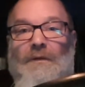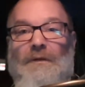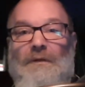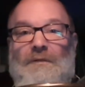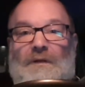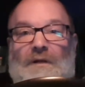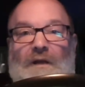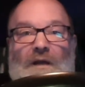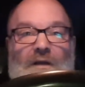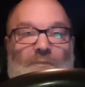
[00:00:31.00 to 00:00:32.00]
And then I
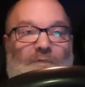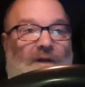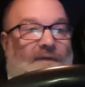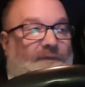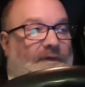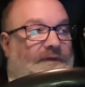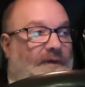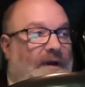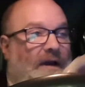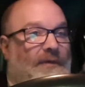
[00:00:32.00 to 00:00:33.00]
had a break for
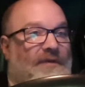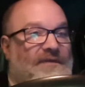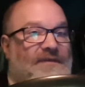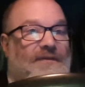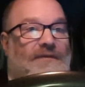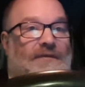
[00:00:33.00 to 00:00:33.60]
2 hours